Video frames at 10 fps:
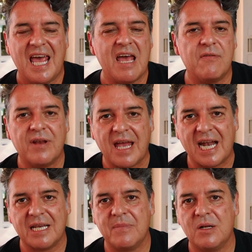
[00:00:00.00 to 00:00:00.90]
every
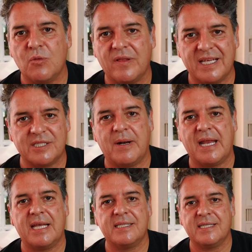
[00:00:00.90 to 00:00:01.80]
animal with
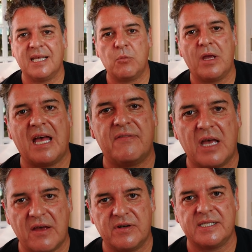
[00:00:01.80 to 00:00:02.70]
leishmaniasis that we have
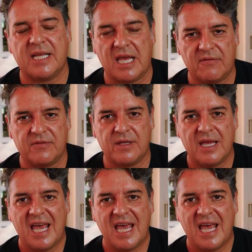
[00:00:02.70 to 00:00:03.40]
ever saved,